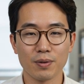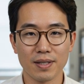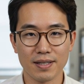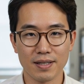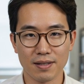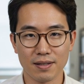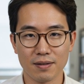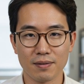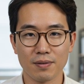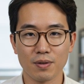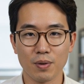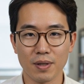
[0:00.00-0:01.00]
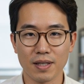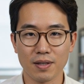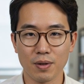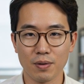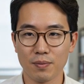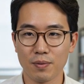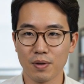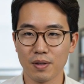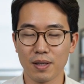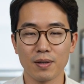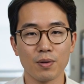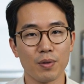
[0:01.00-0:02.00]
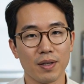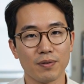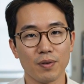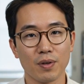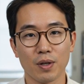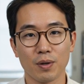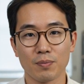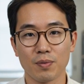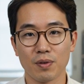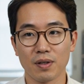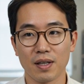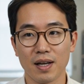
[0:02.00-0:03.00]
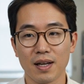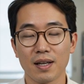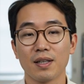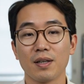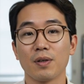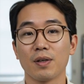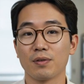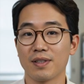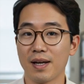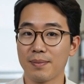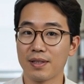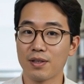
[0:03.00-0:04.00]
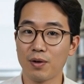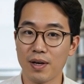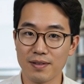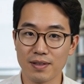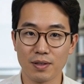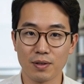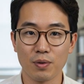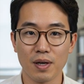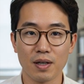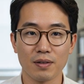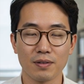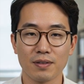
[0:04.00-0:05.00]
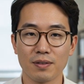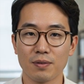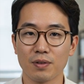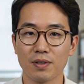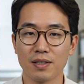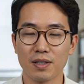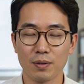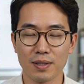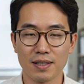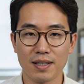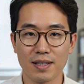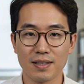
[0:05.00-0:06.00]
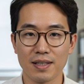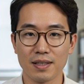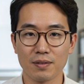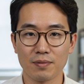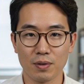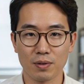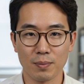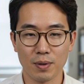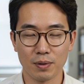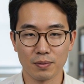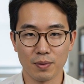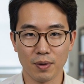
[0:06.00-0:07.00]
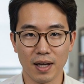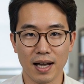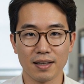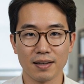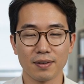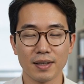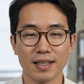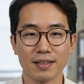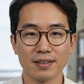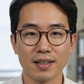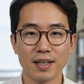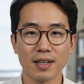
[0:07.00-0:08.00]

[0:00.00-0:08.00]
releases, 22.04 and 24.04, along with Debian 11 and 12, were still listed as either vulnerable or actively in